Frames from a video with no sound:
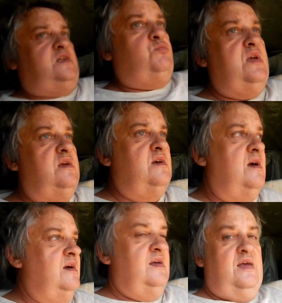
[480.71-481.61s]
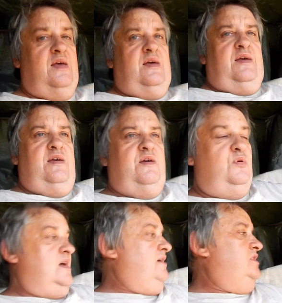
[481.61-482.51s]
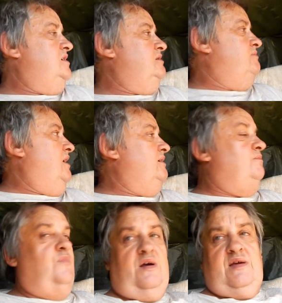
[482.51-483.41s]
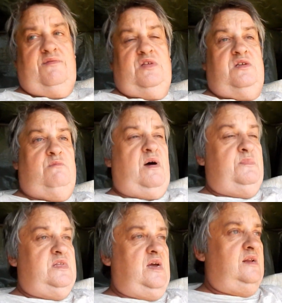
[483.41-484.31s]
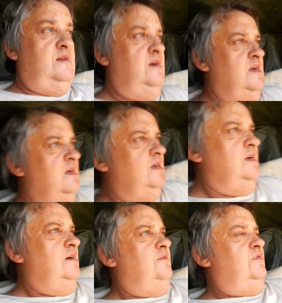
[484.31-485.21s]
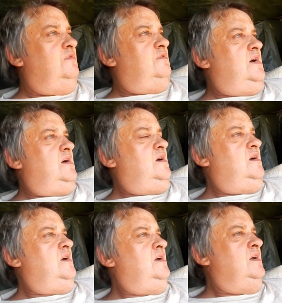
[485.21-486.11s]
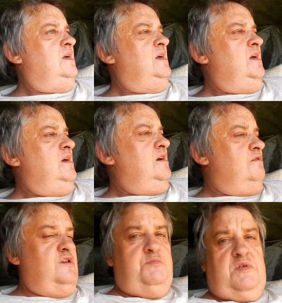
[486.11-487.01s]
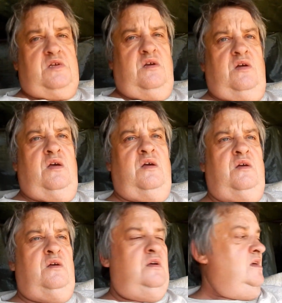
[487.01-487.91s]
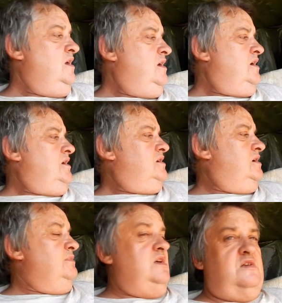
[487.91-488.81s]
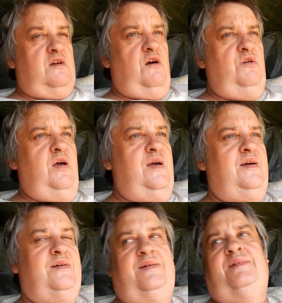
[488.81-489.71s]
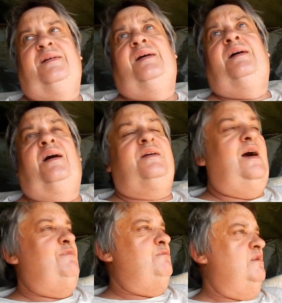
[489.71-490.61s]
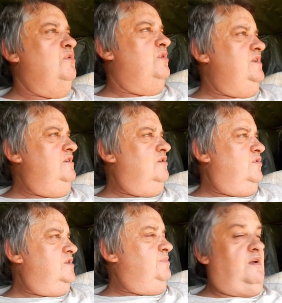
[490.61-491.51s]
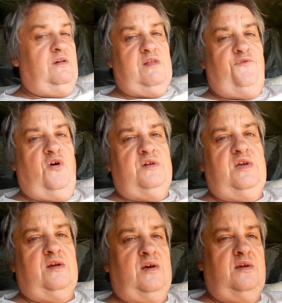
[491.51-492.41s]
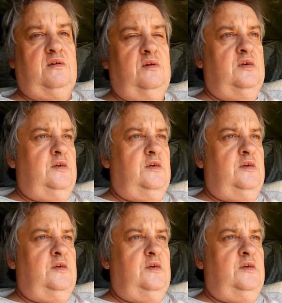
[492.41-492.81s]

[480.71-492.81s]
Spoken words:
Swing. We gave this, I gave this to mum and dad for Christmas some years ago. I can't remember what year it was, but I'll have to find out, eh?